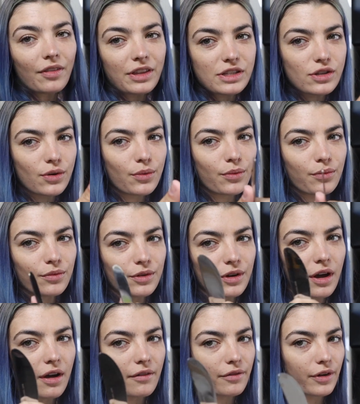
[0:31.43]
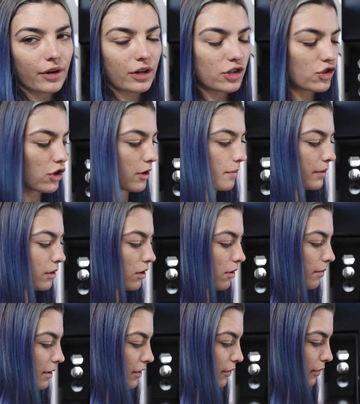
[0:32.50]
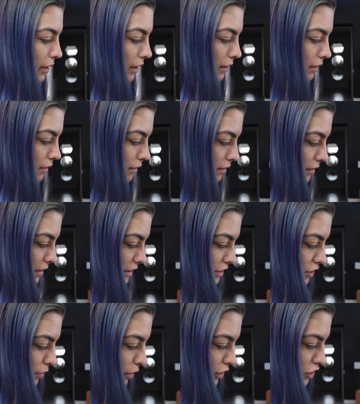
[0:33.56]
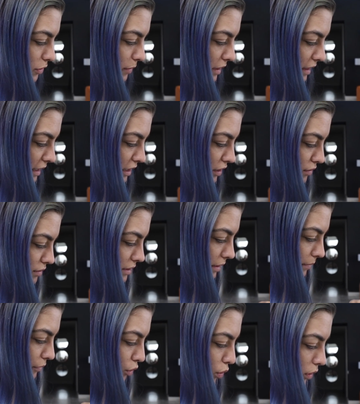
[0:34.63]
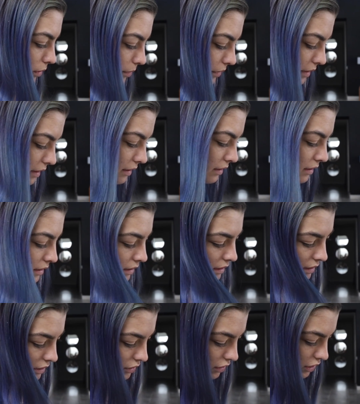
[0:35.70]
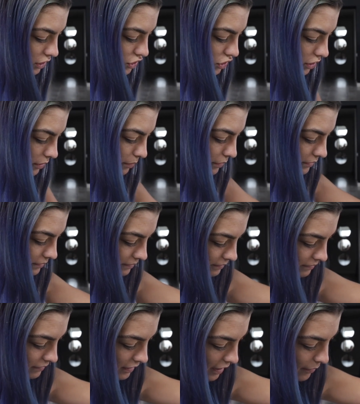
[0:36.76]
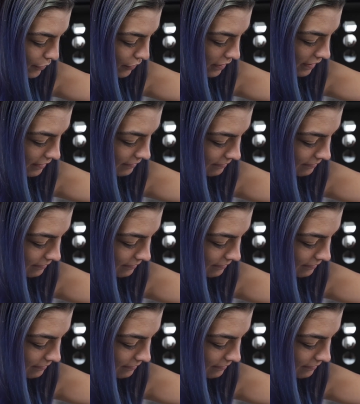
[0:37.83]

These are not very sharp at all, by the way, because you're watching me like use them horribly. They're not sharp. I'm okay.